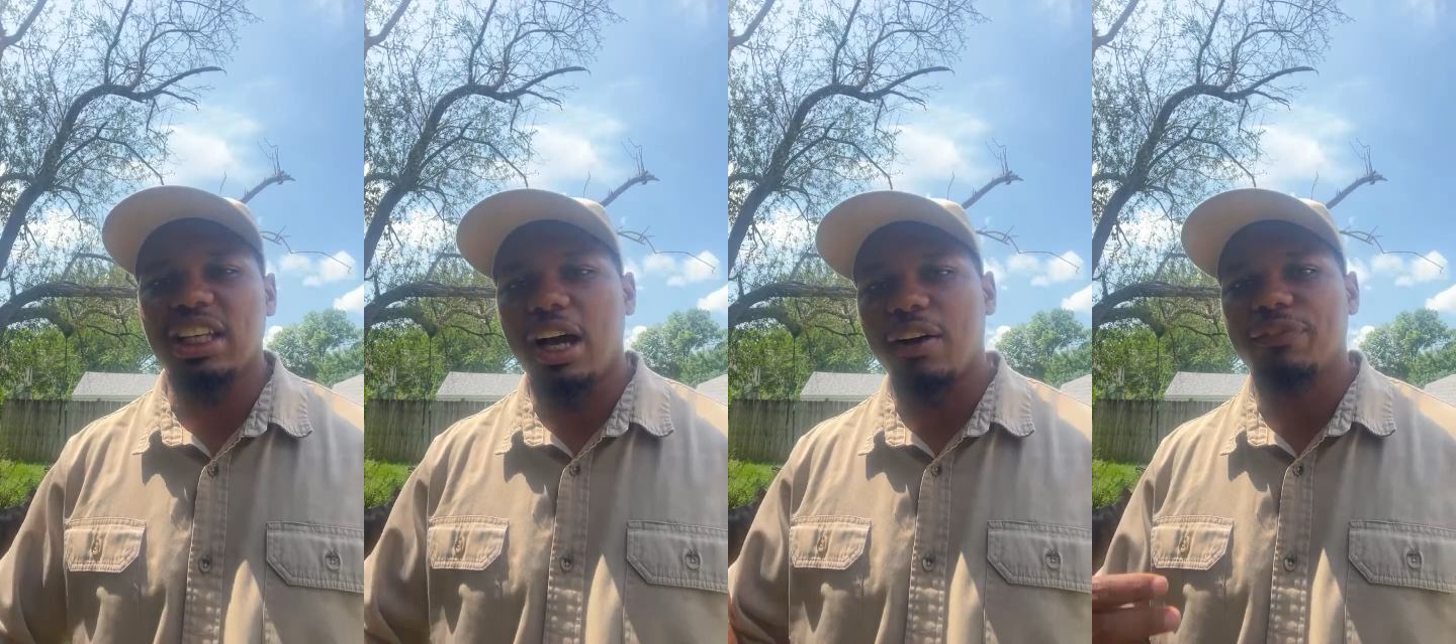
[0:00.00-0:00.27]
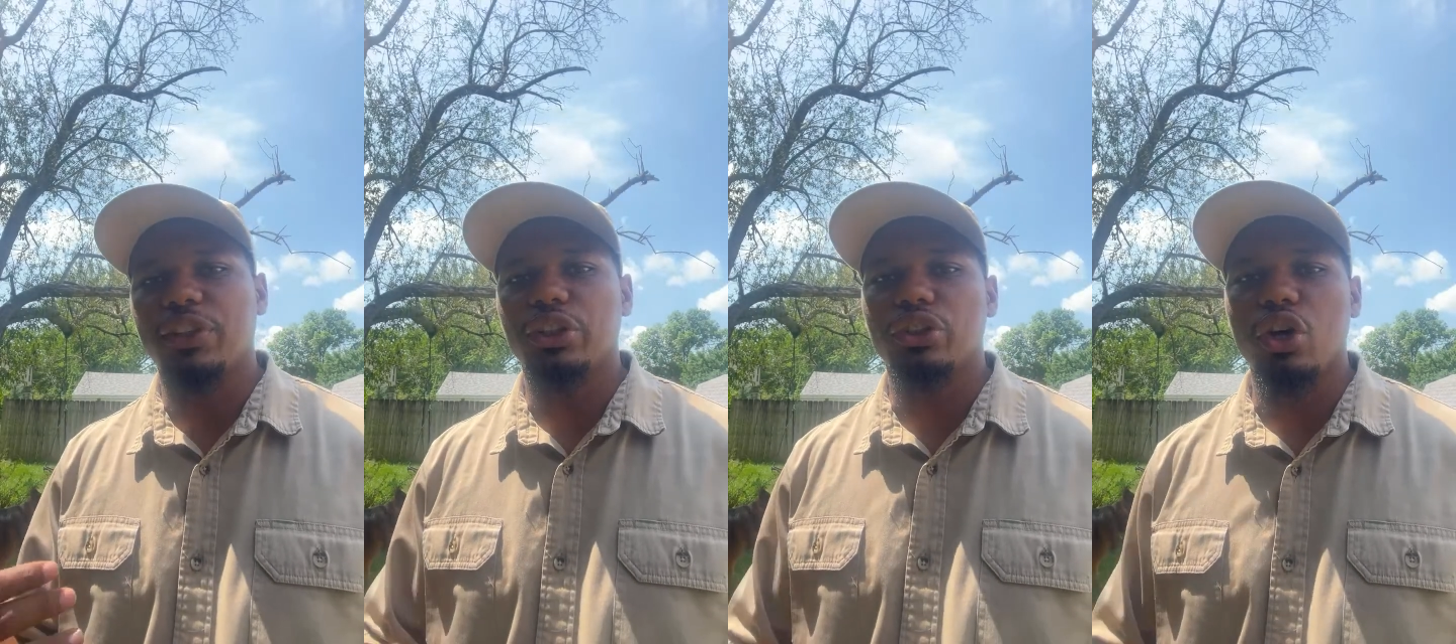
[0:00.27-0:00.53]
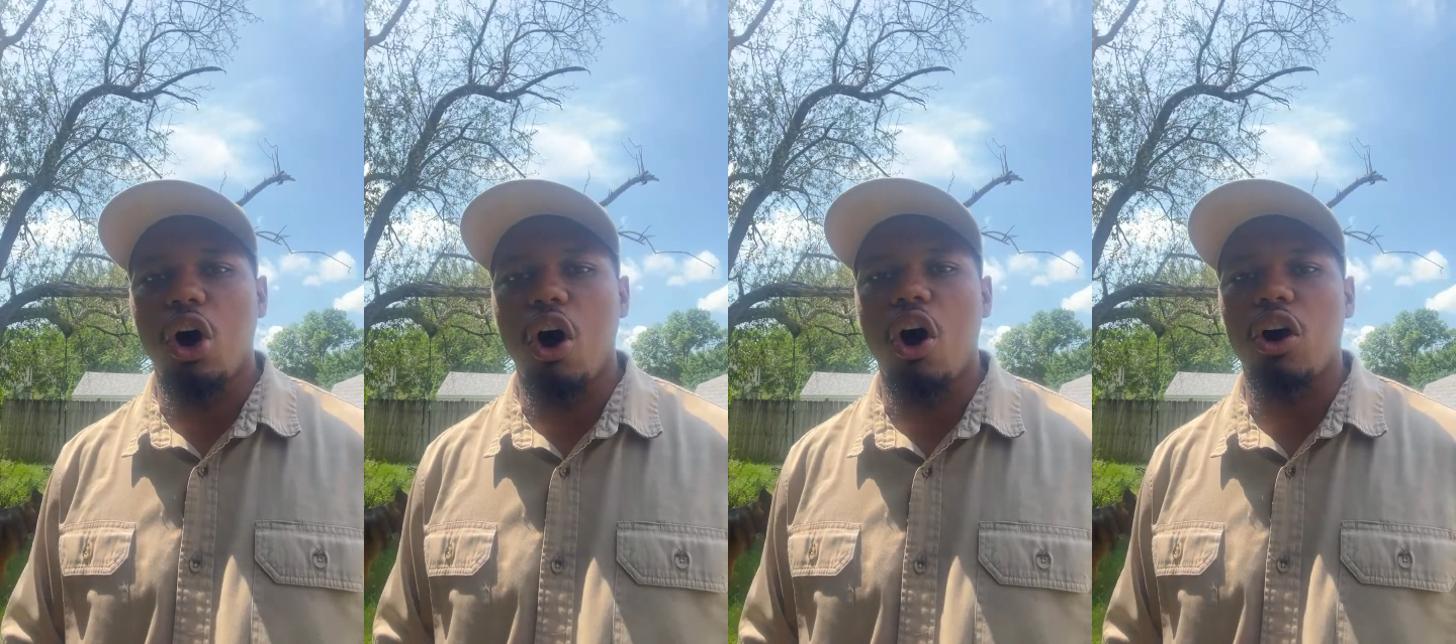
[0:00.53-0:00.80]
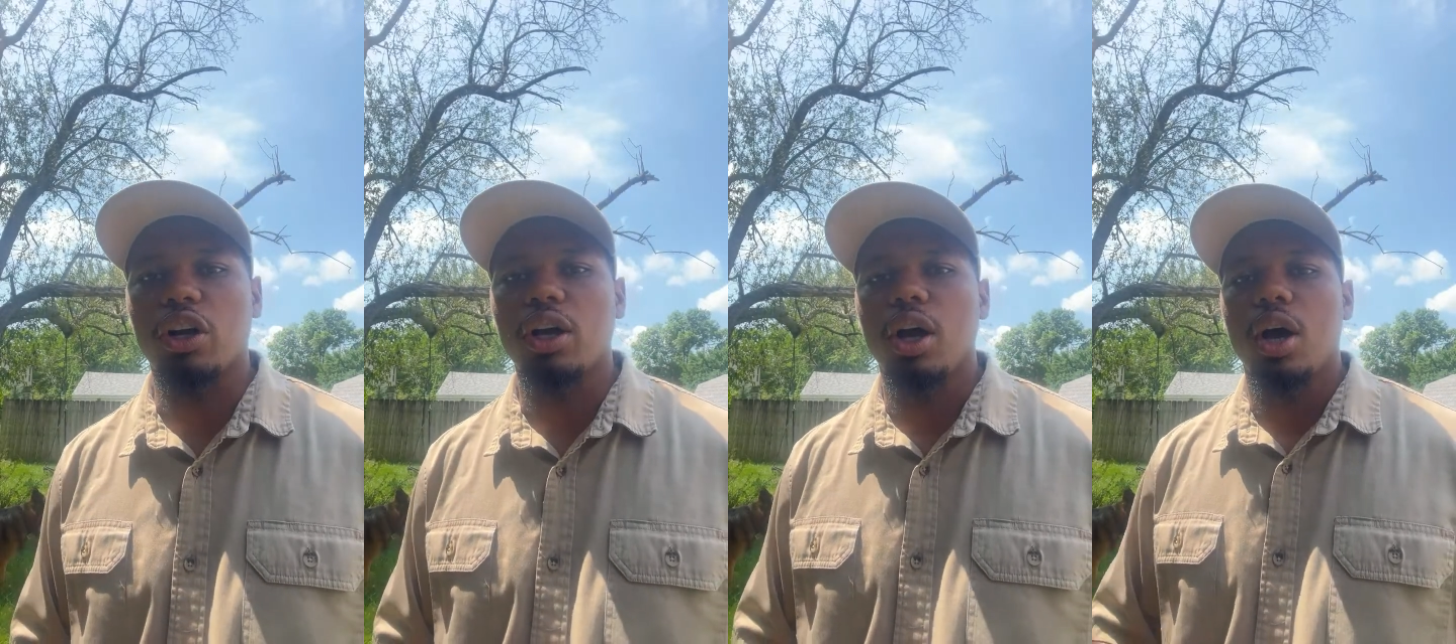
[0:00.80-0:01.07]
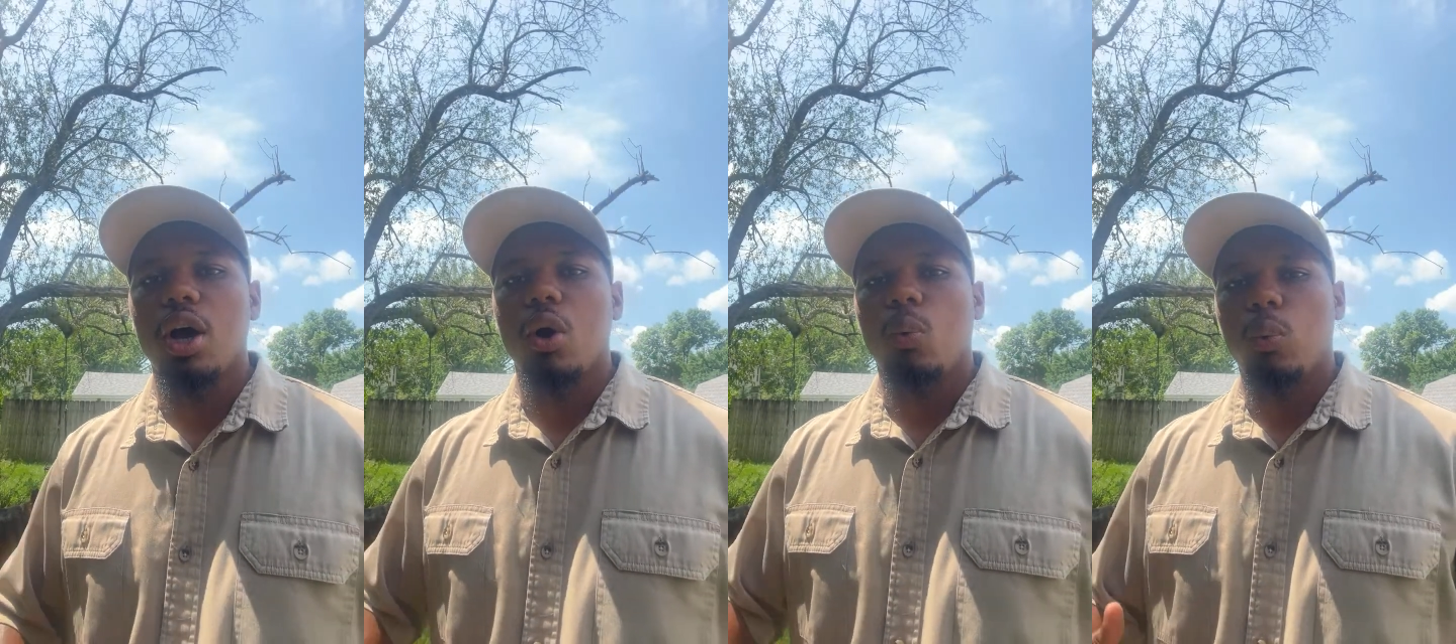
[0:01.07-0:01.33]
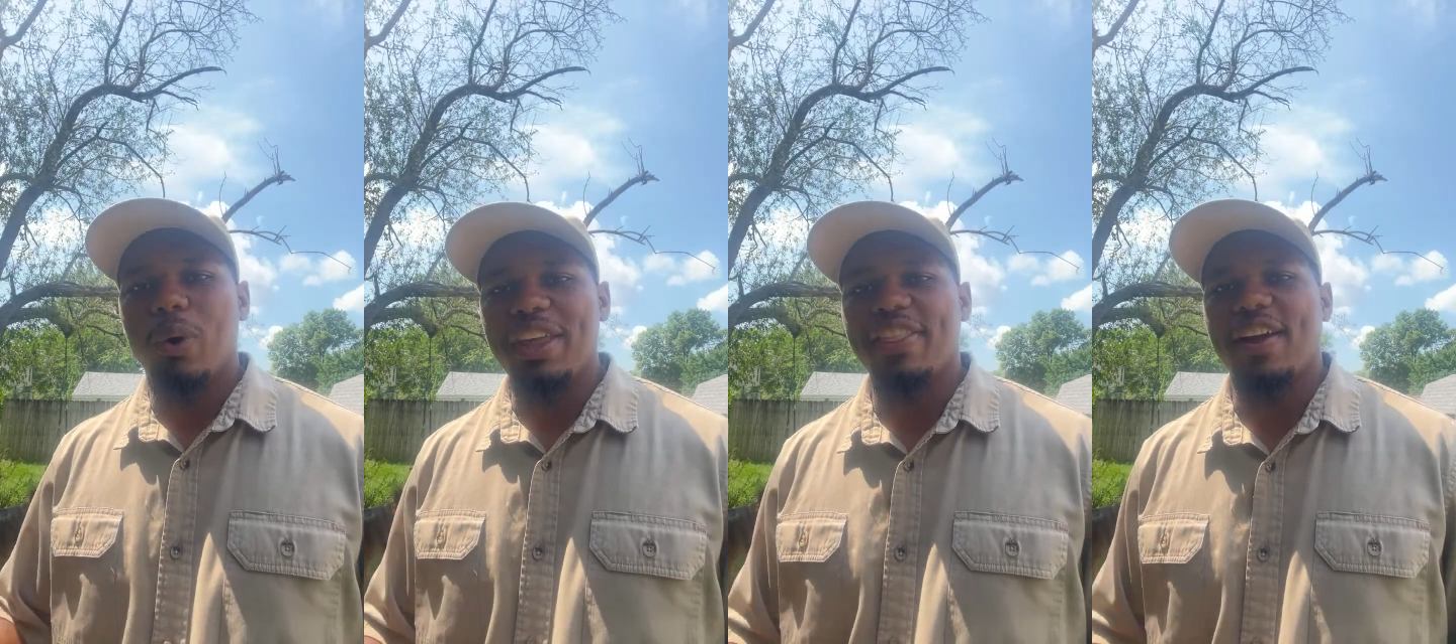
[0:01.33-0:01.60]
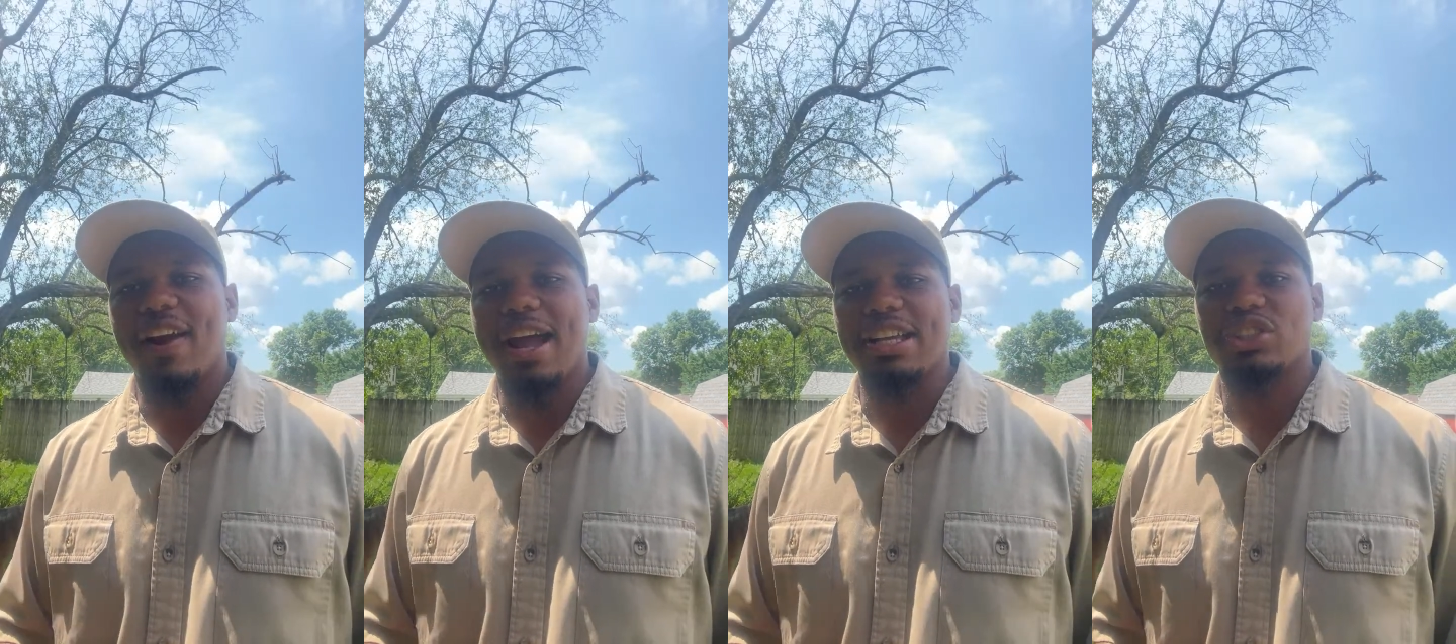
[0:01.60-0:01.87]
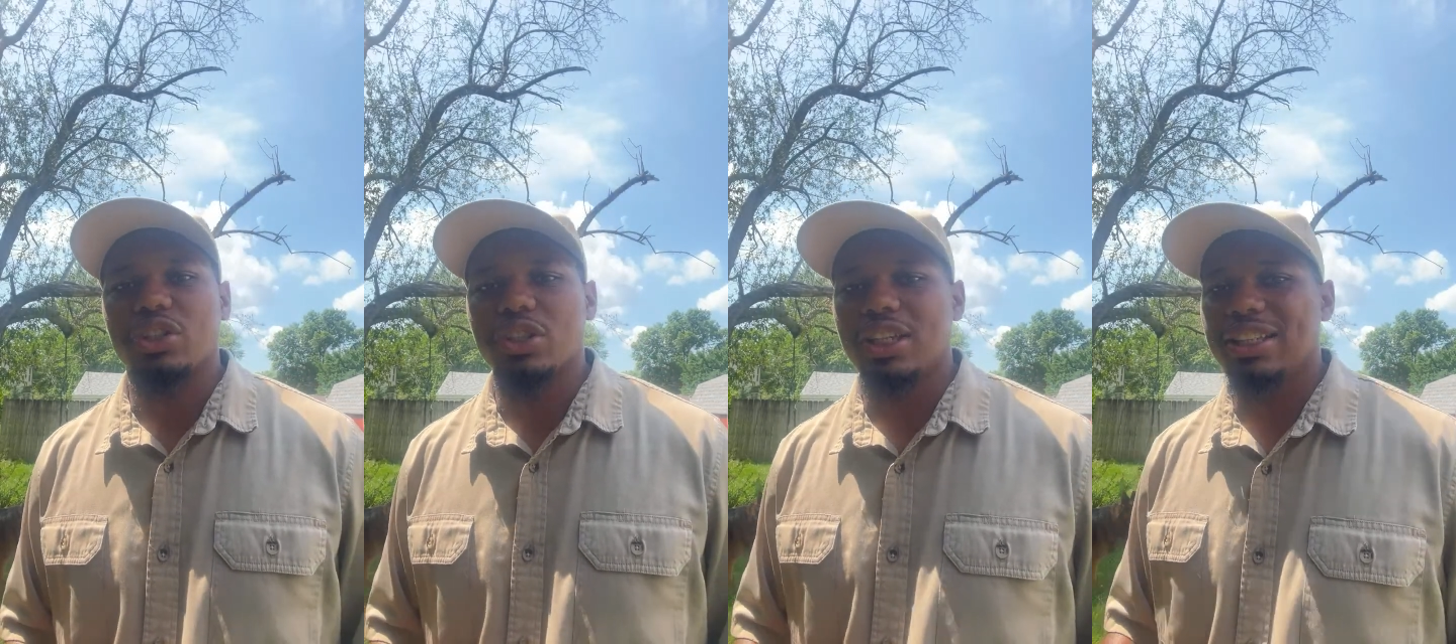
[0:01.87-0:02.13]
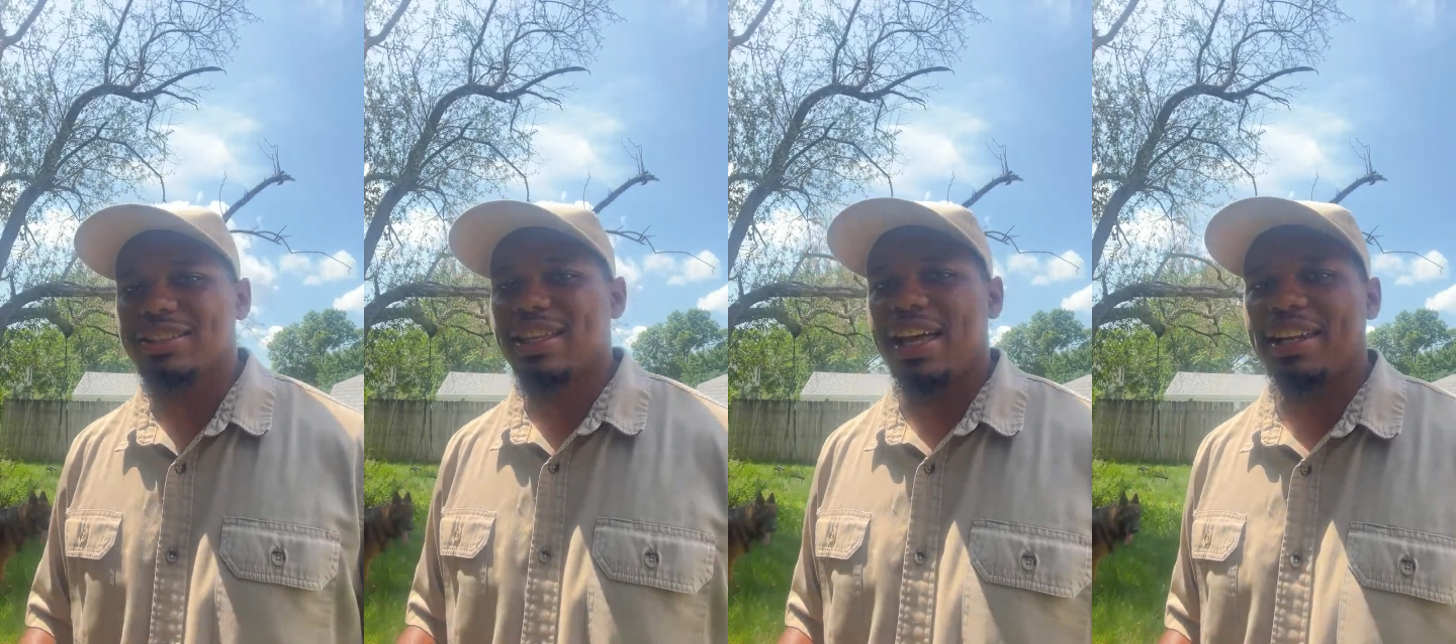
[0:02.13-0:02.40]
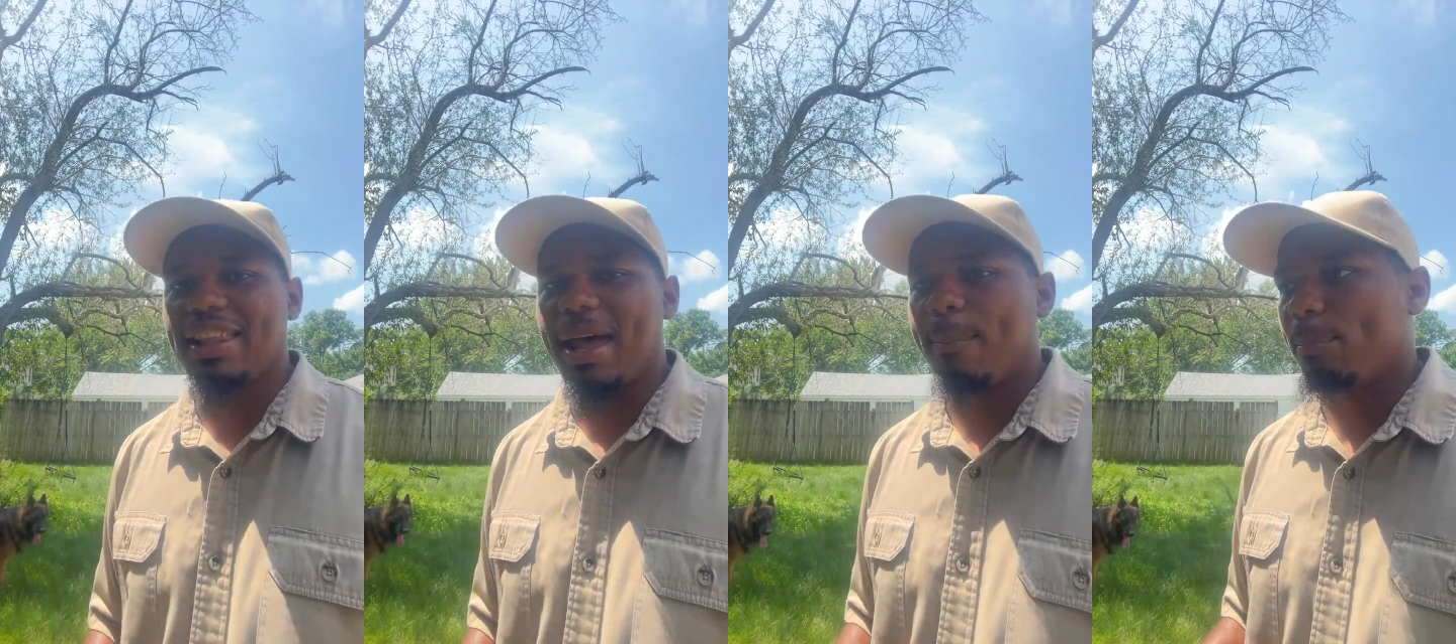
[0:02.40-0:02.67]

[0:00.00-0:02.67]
of the dog when they're actually inside of that